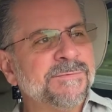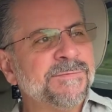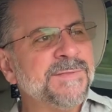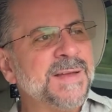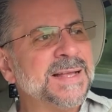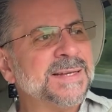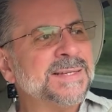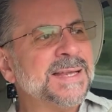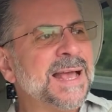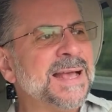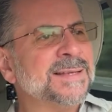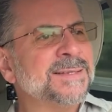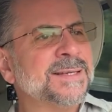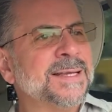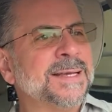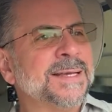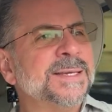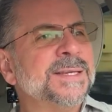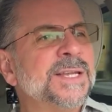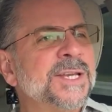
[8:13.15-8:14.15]

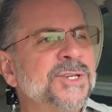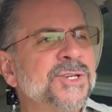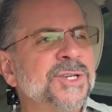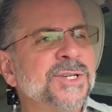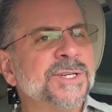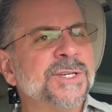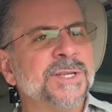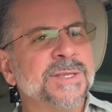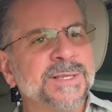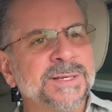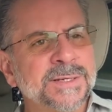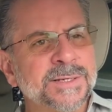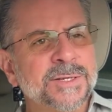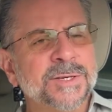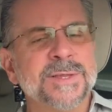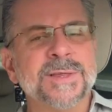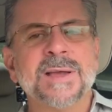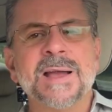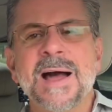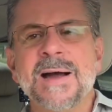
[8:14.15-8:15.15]
Fantastic addition to
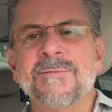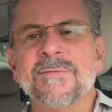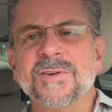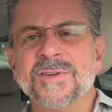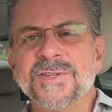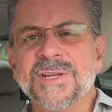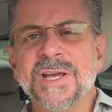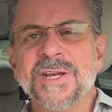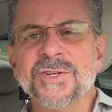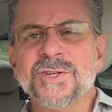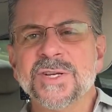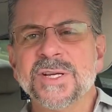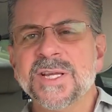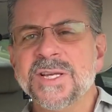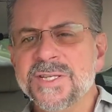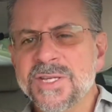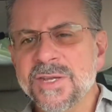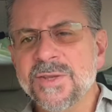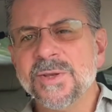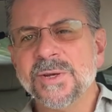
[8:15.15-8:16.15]
the conversation.
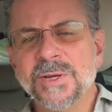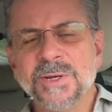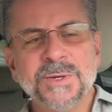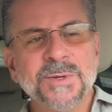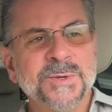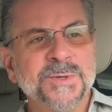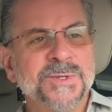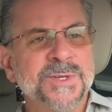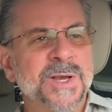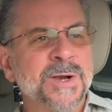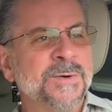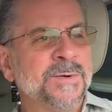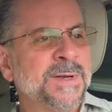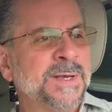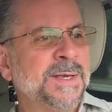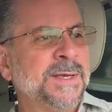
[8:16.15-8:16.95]
Continue to do so.